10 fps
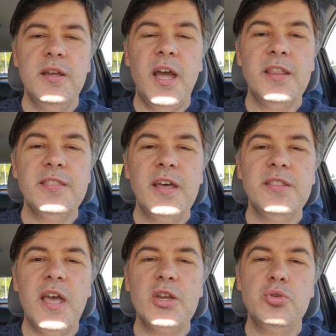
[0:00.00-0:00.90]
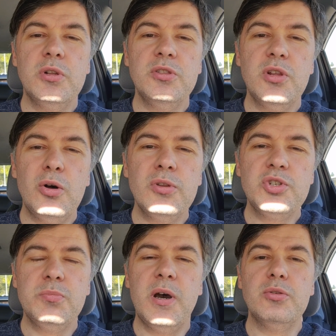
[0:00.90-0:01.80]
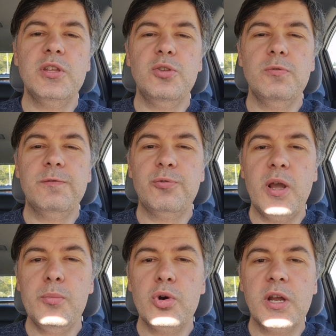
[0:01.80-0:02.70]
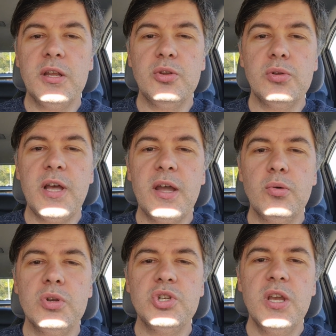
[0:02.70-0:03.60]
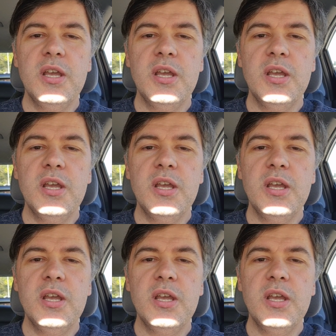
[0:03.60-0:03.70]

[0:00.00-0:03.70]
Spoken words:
And then the actual knowledge about the new framework and new language